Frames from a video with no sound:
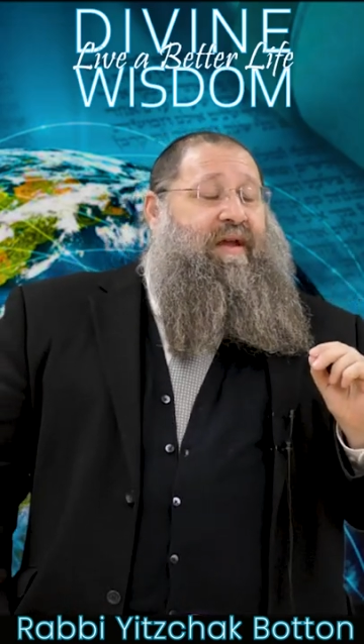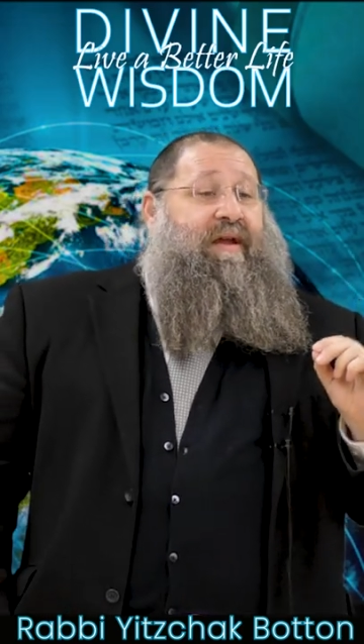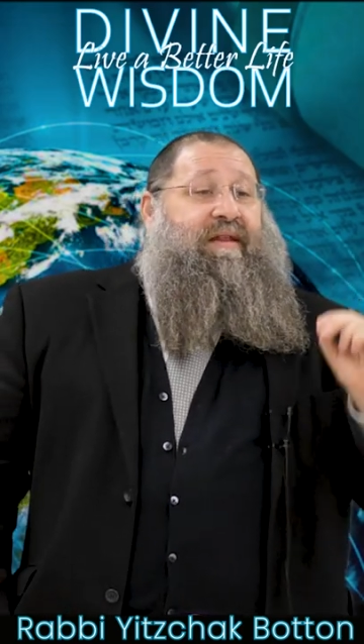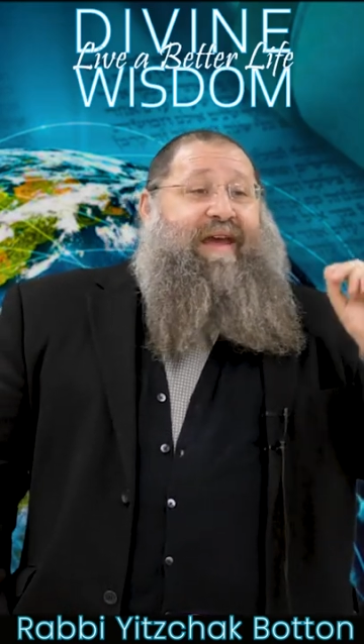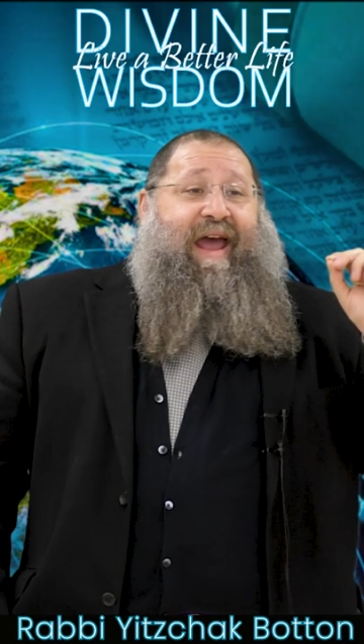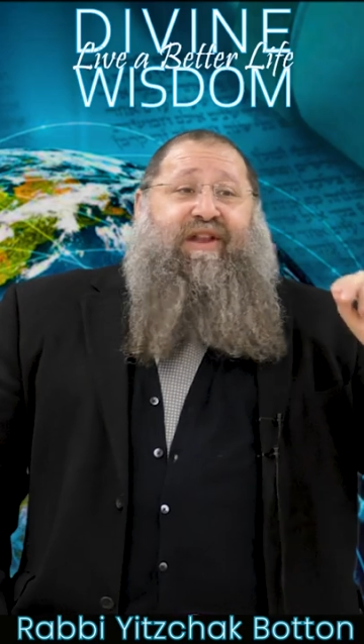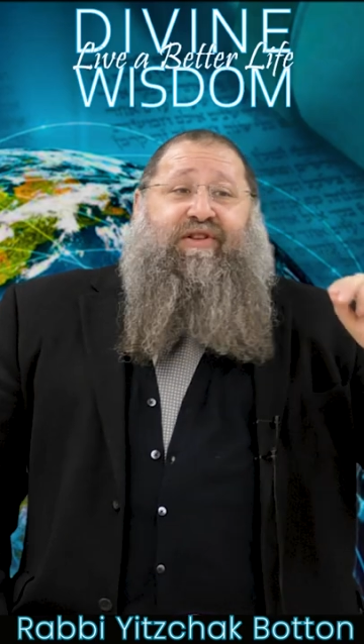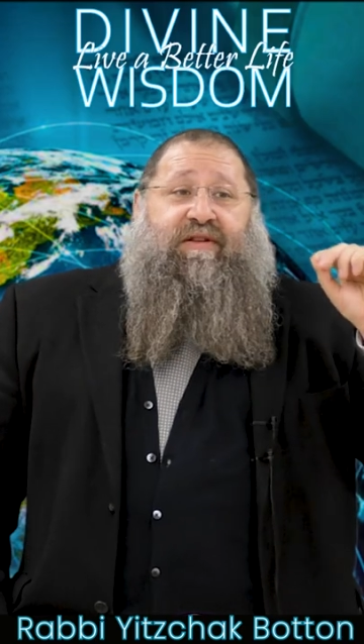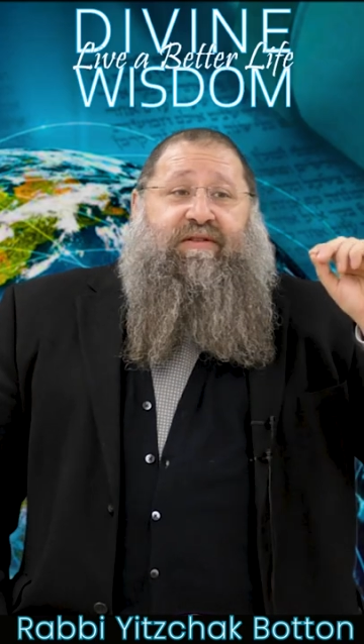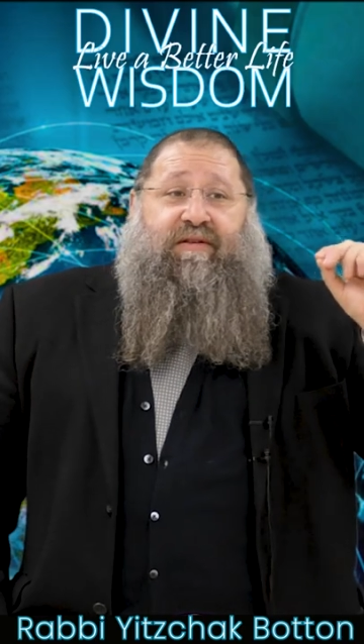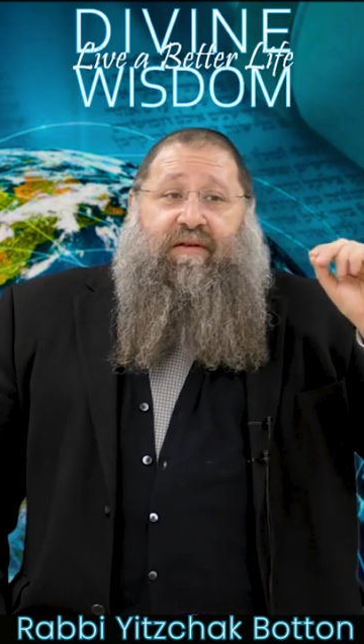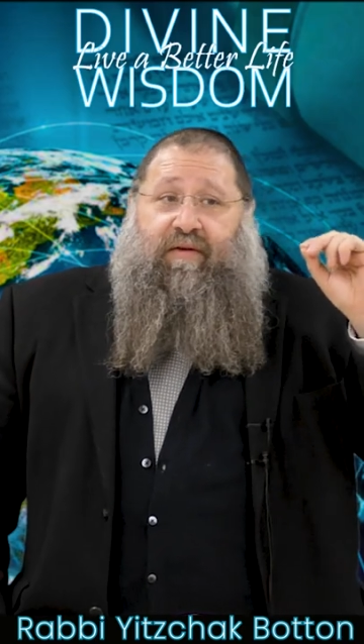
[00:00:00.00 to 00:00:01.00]
The
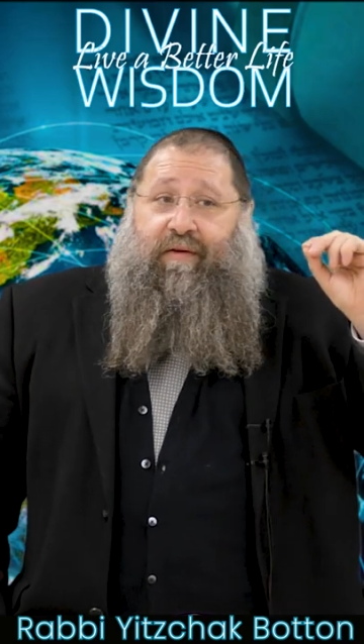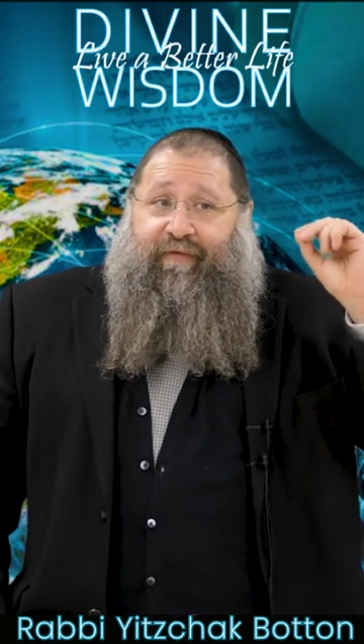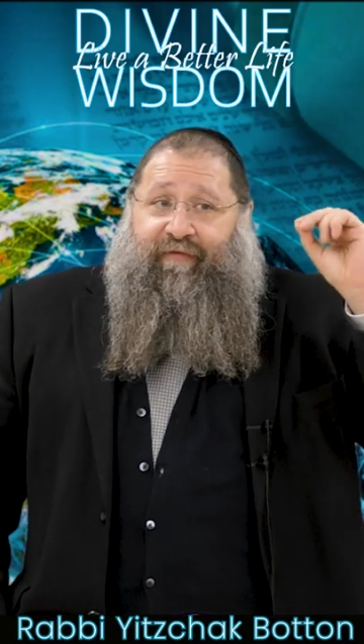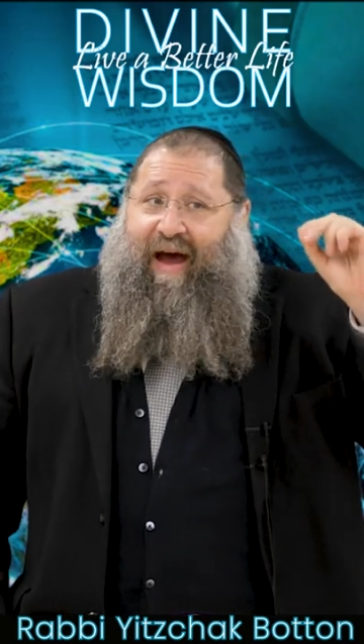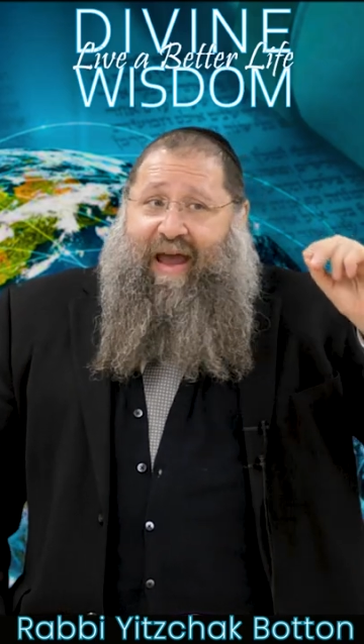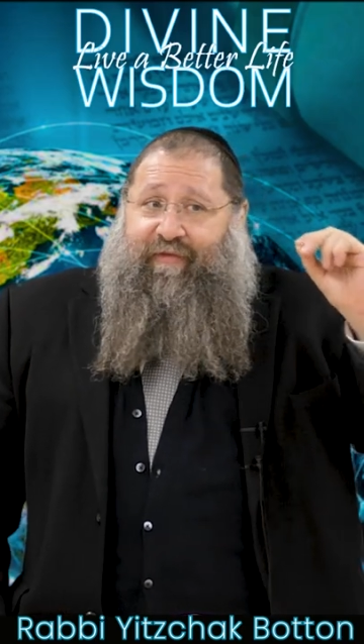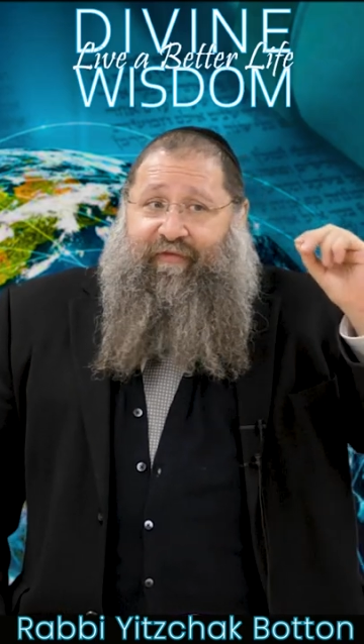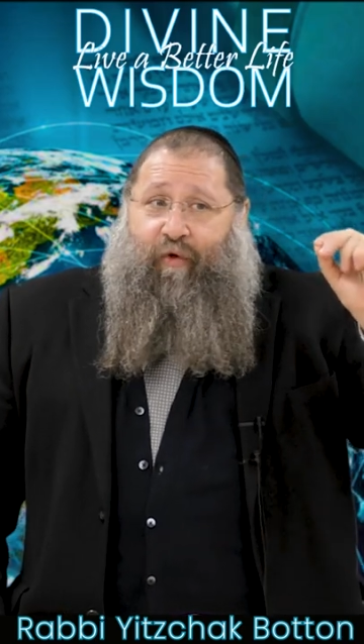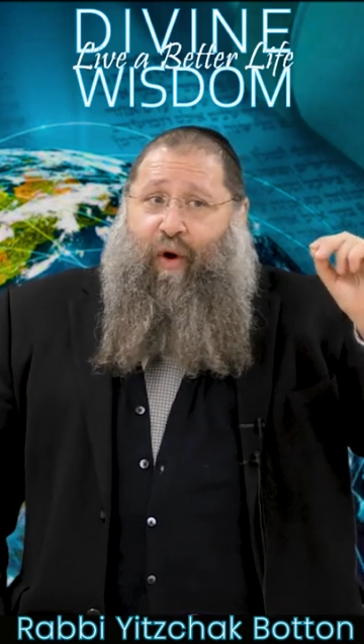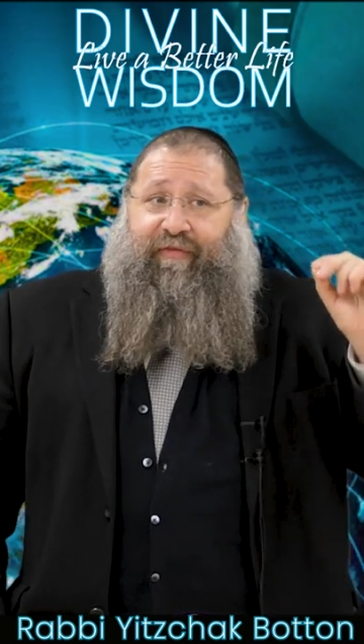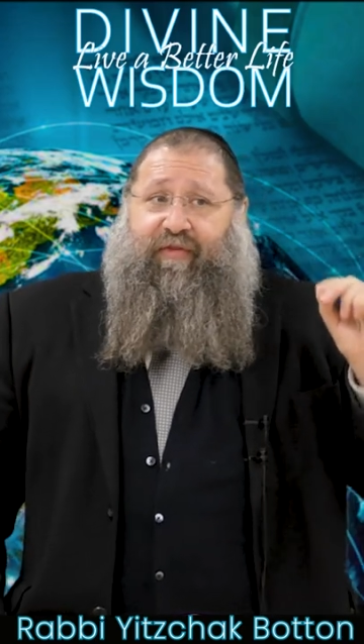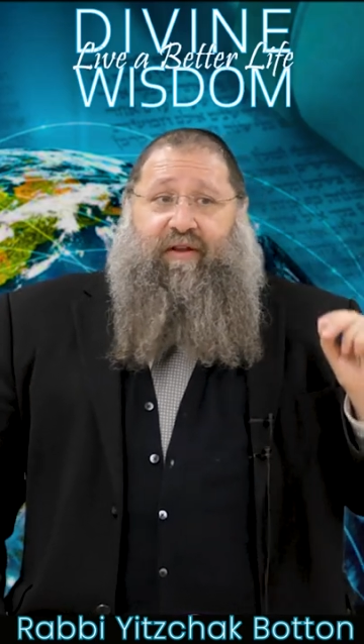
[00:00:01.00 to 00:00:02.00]
angels fight,
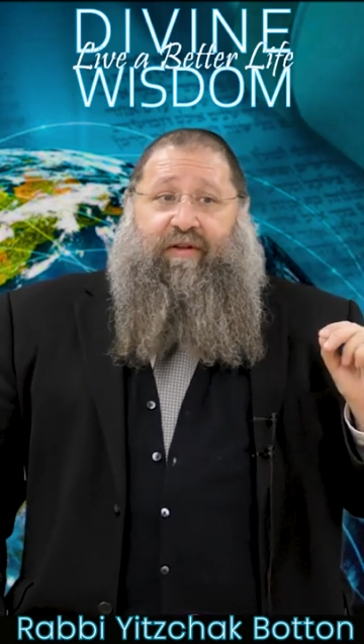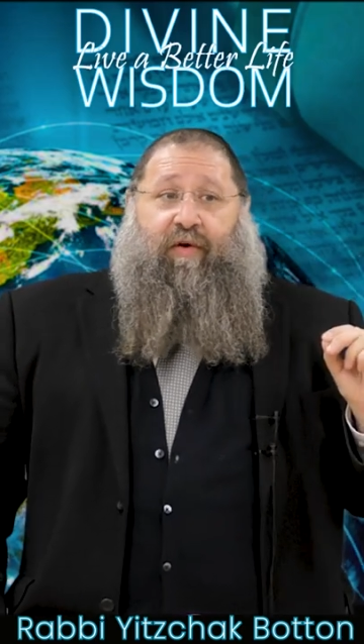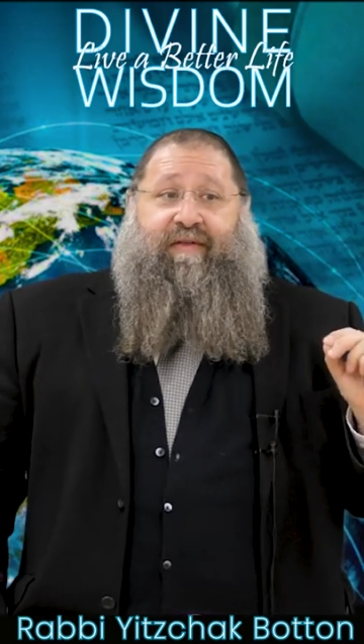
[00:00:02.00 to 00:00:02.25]
fought for the Torah.